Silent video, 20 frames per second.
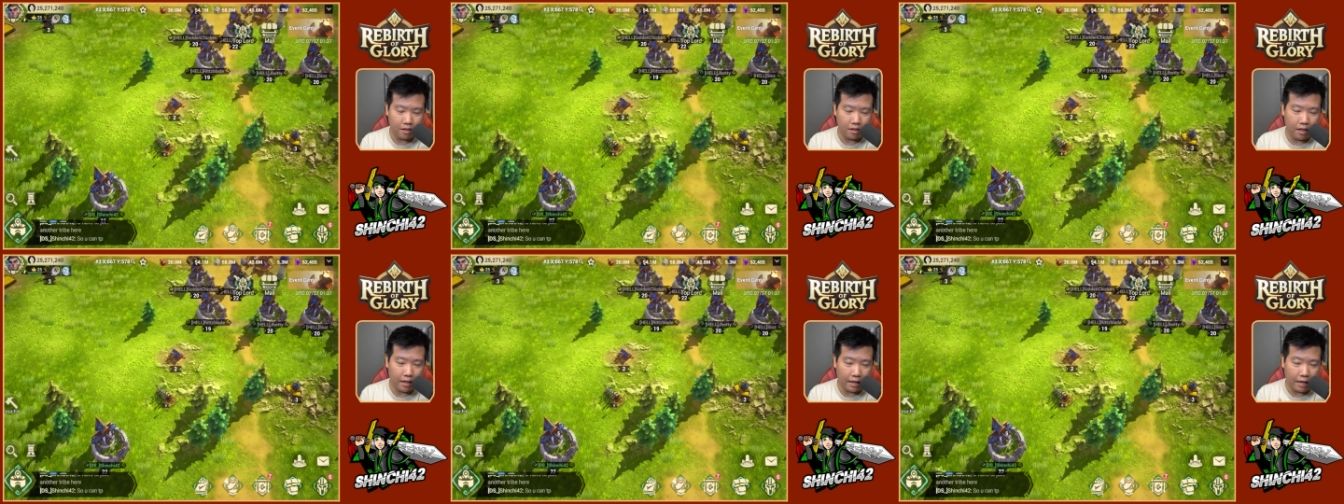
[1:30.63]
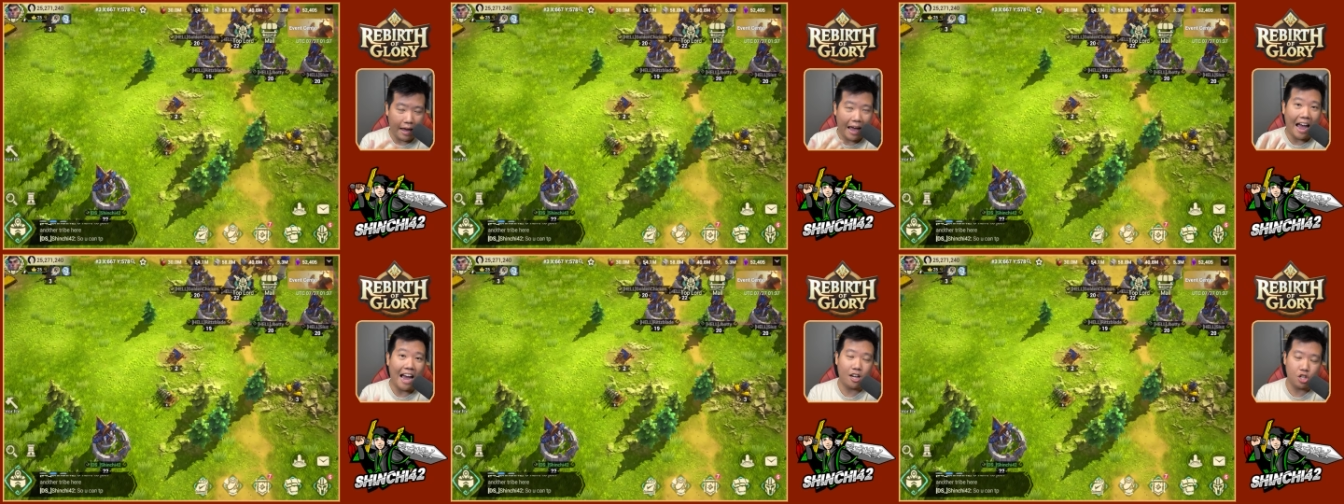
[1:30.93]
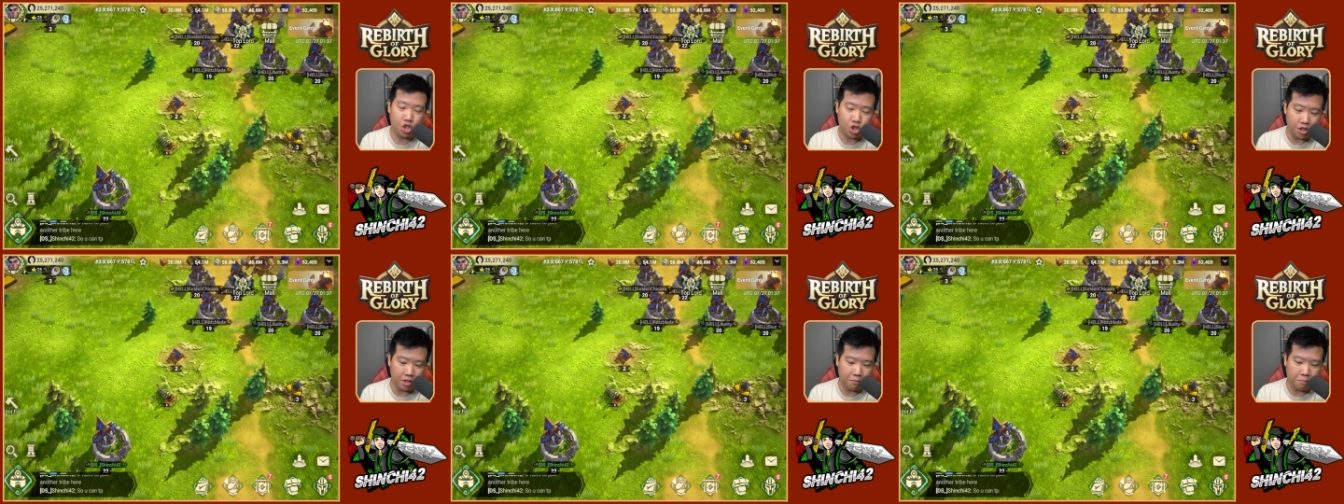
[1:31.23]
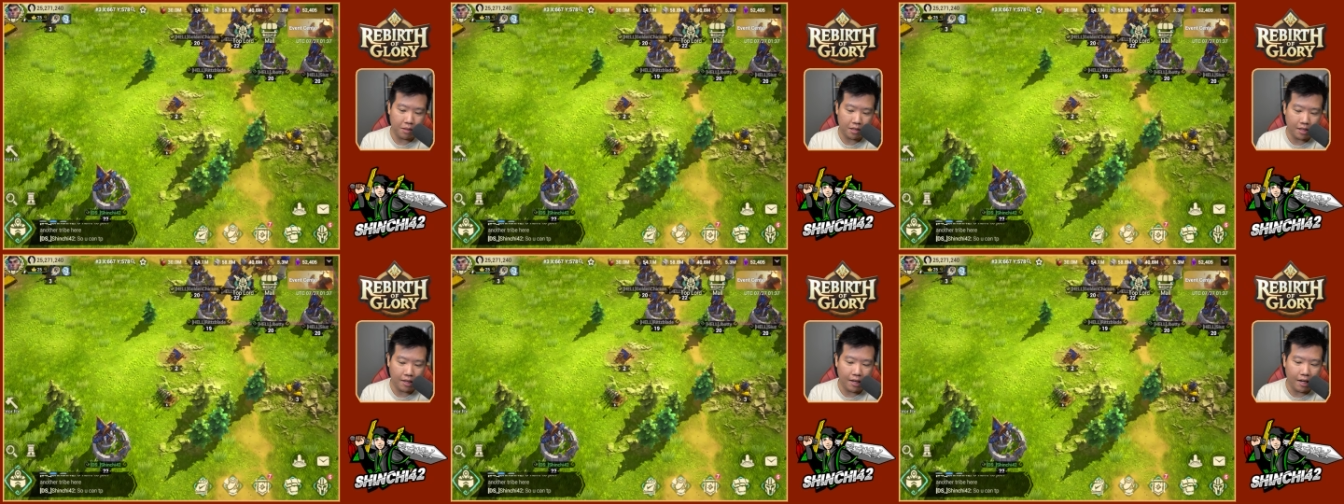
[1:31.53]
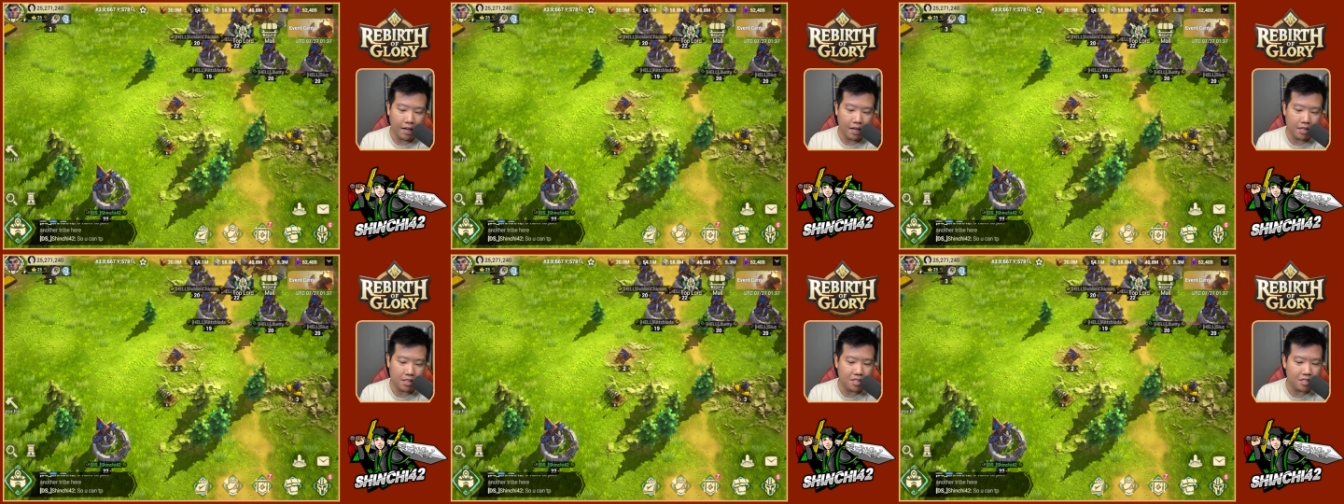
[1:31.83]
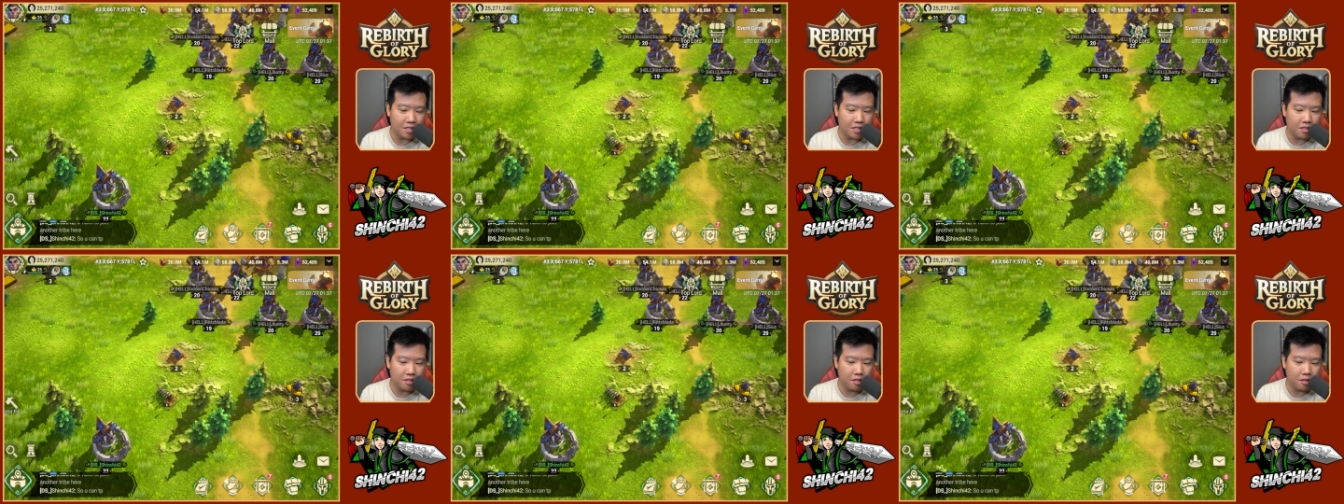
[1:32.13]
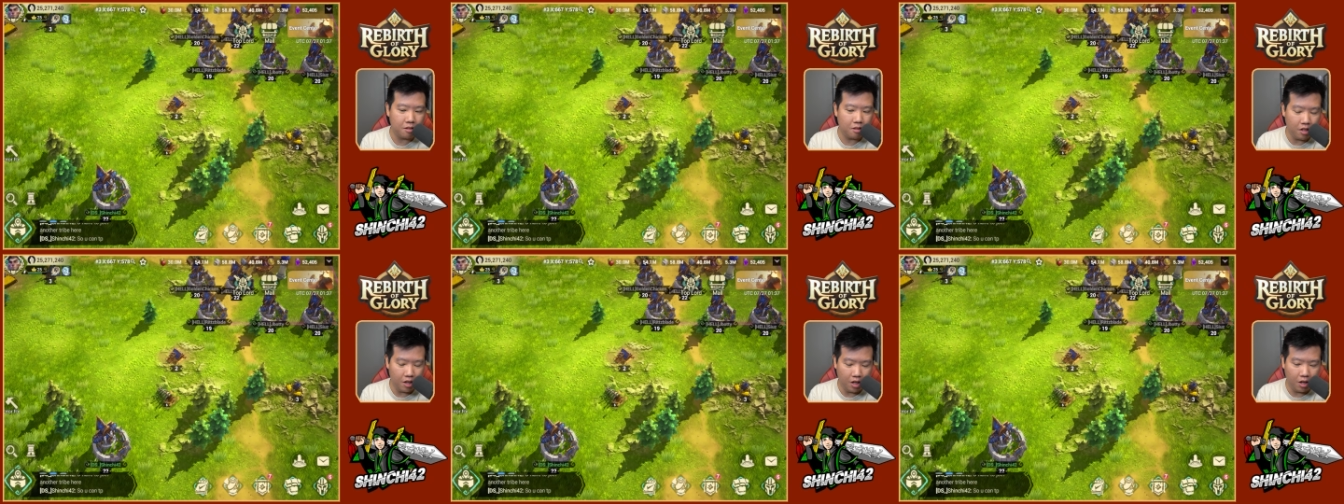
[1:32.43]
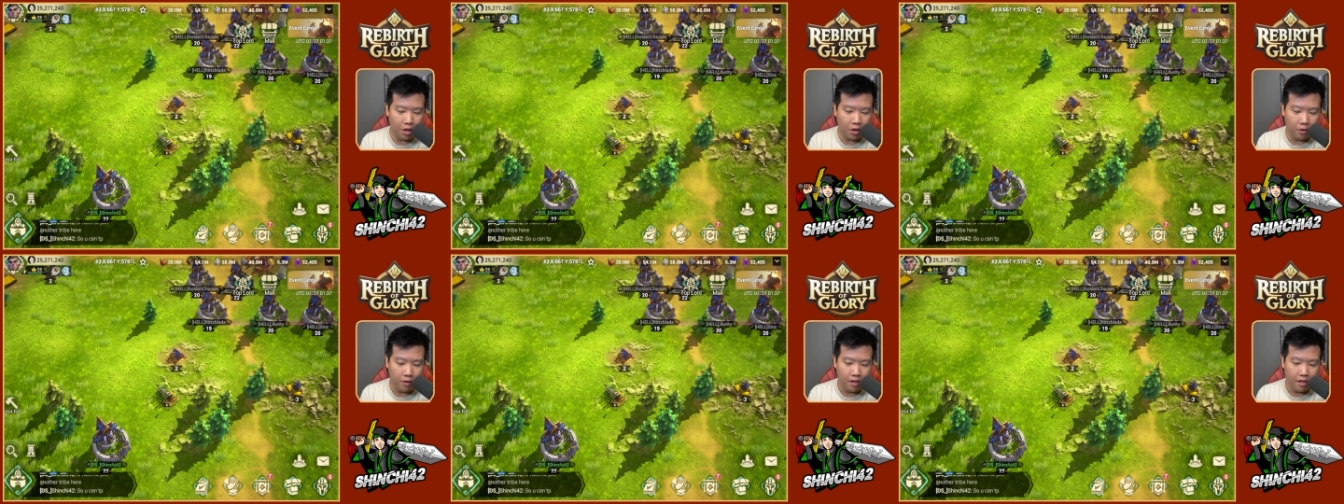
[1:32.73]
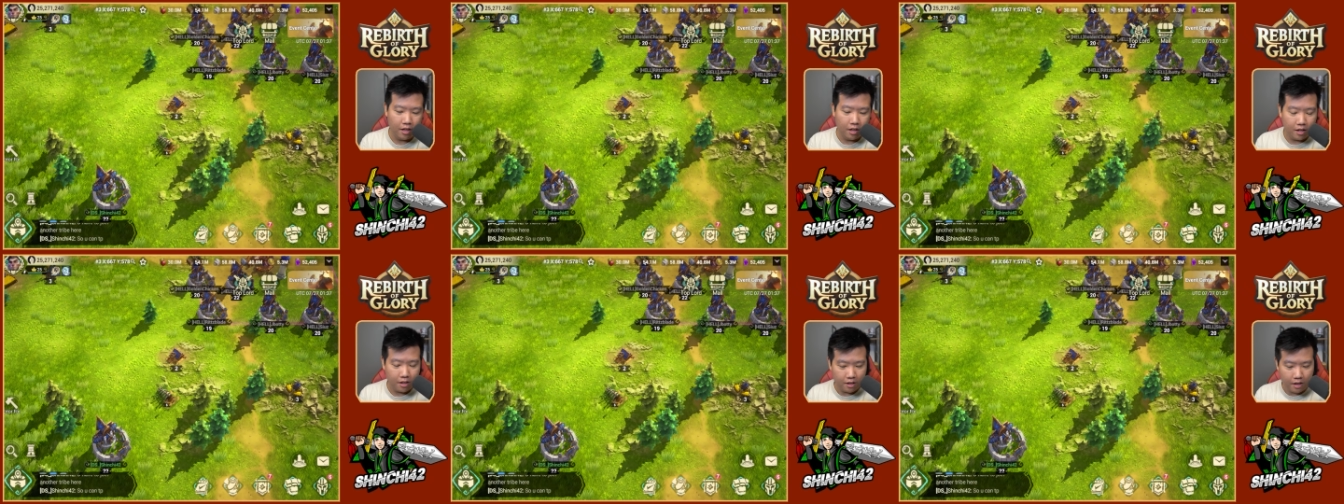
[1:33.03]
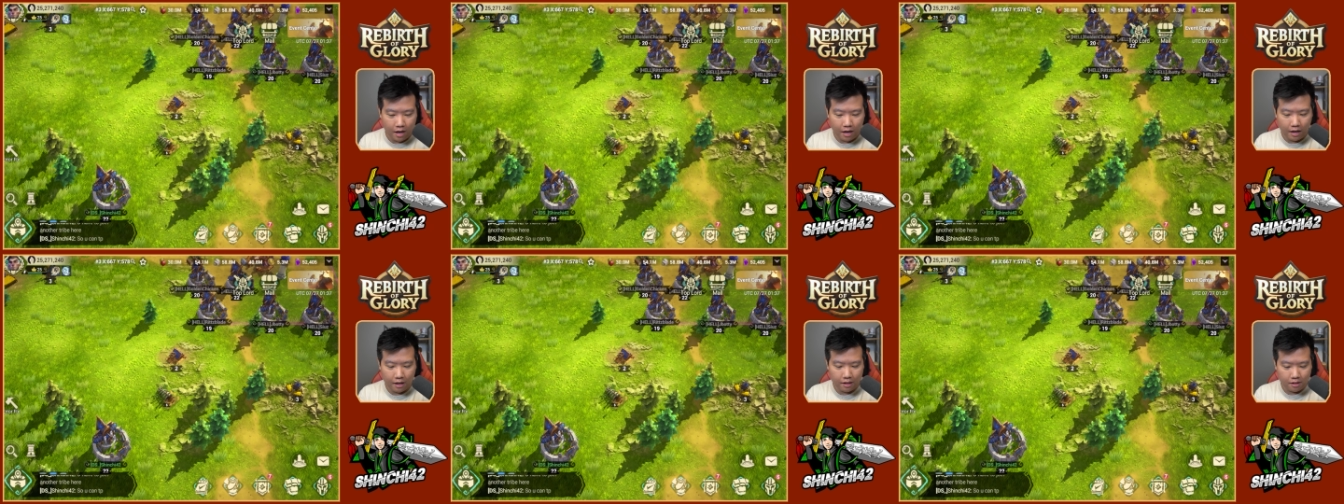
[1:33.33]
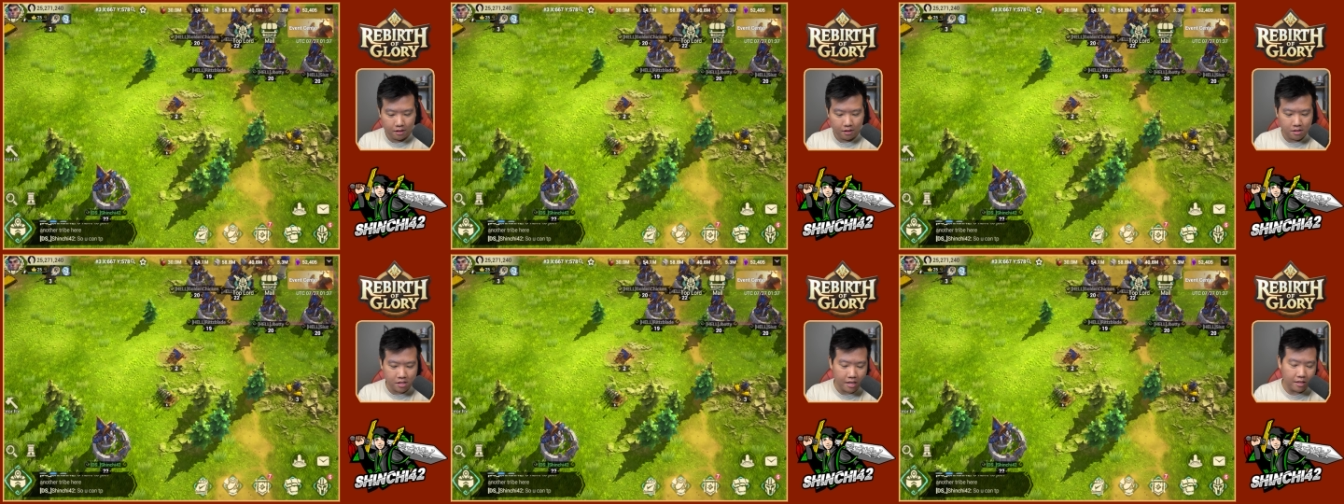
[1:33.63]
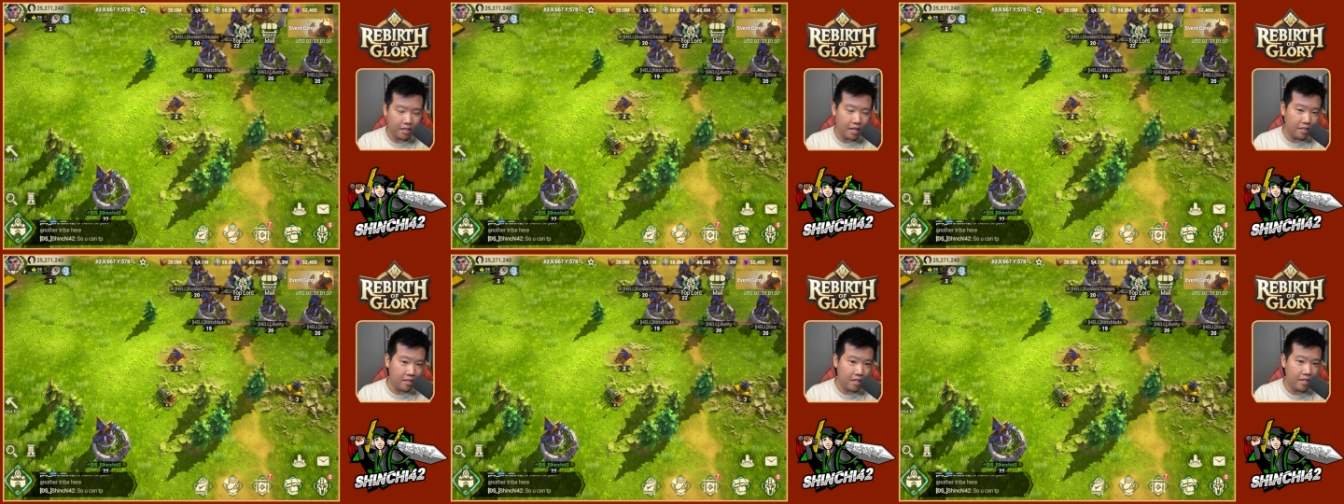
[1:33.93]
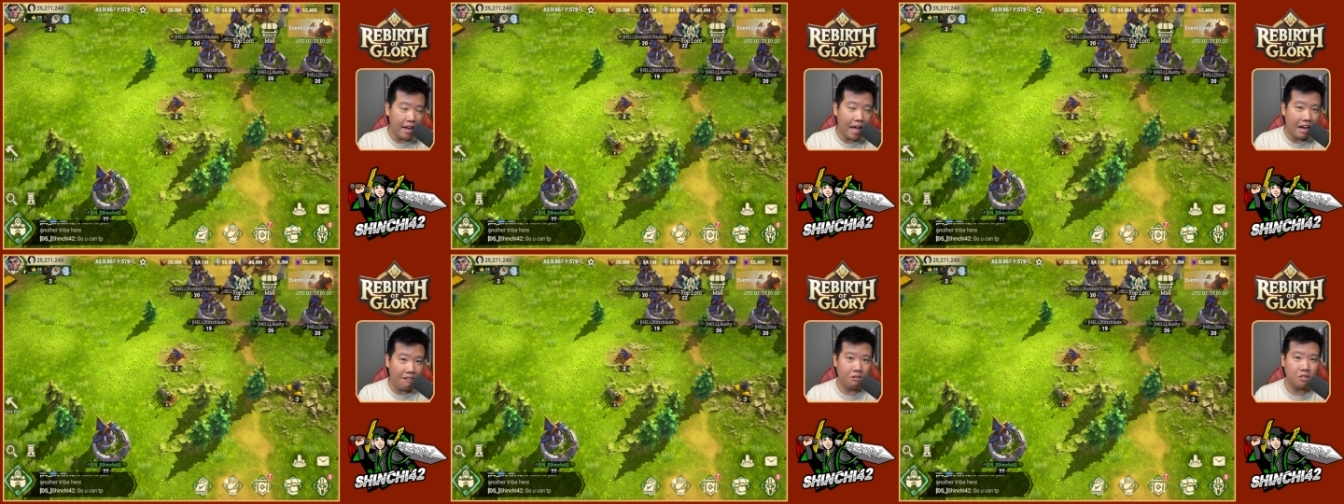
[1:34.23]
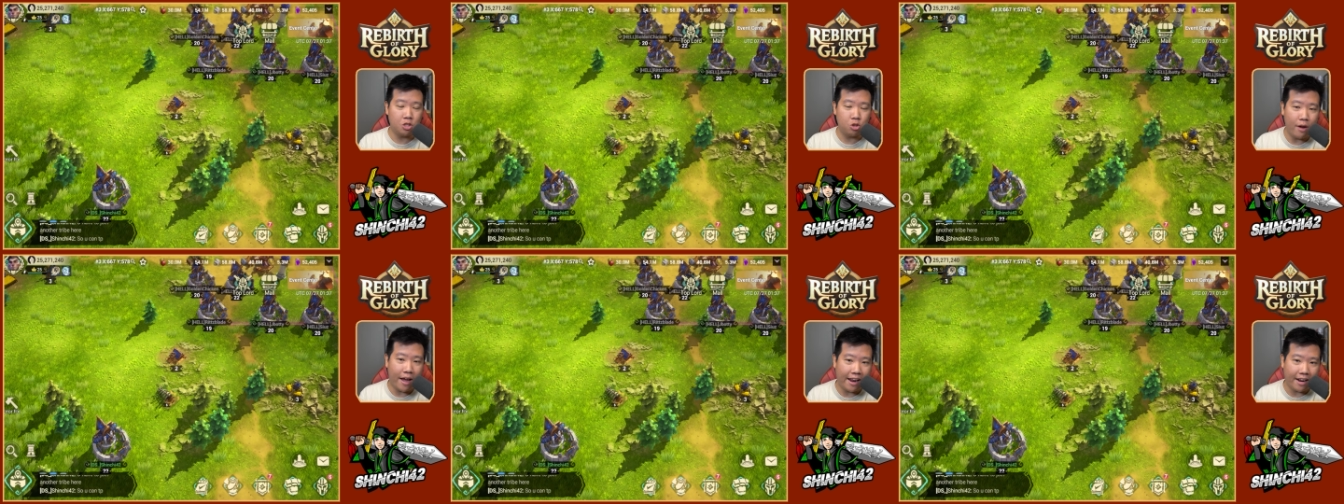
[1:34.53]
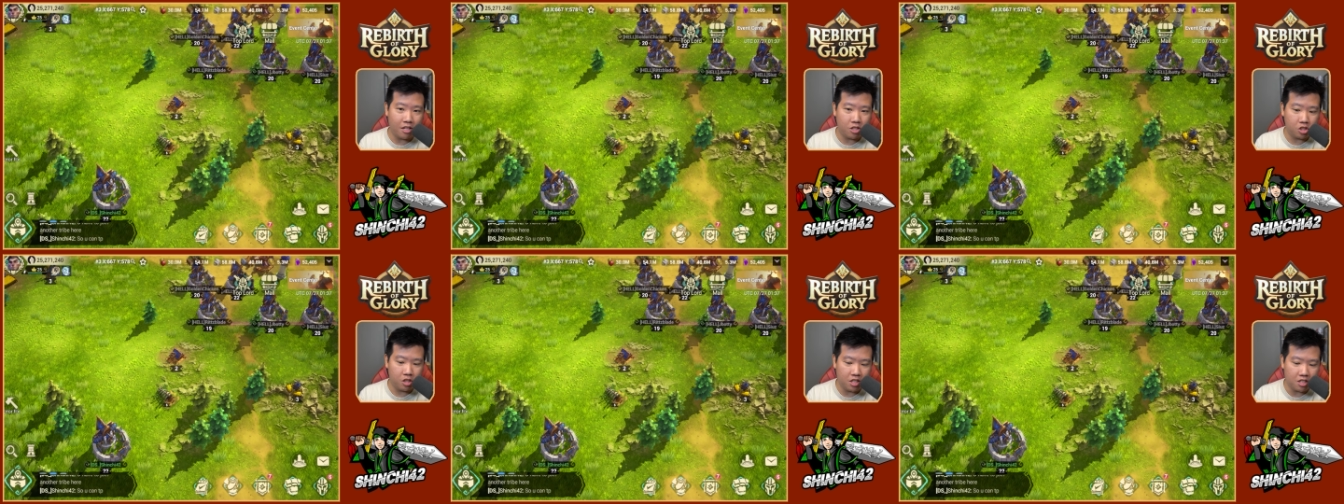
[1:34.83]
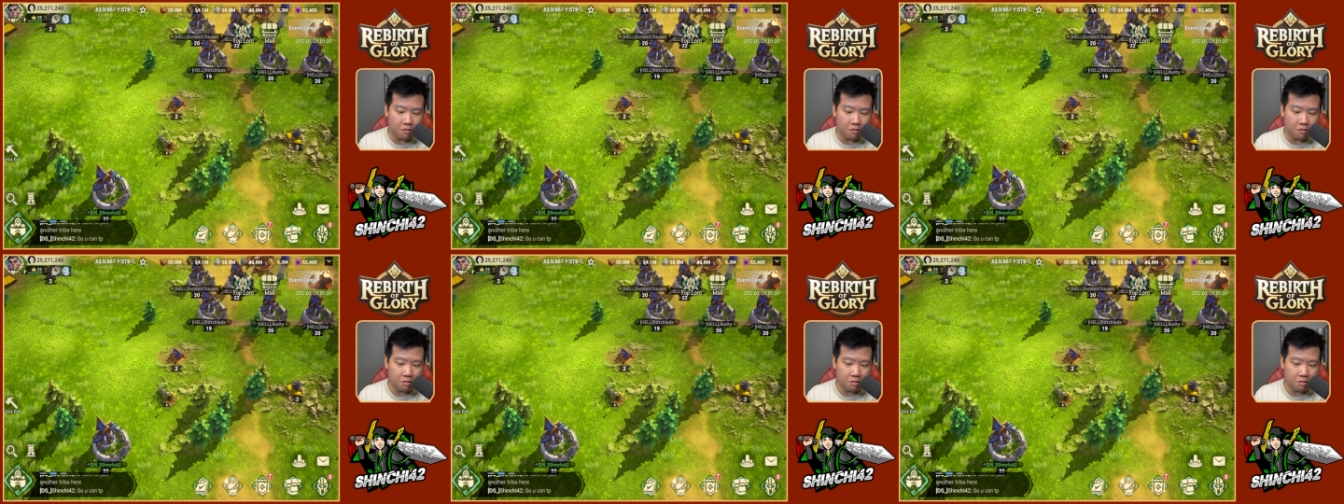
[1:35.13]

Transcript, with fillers: uh, action because, you know, uh, they, they did have a strategy.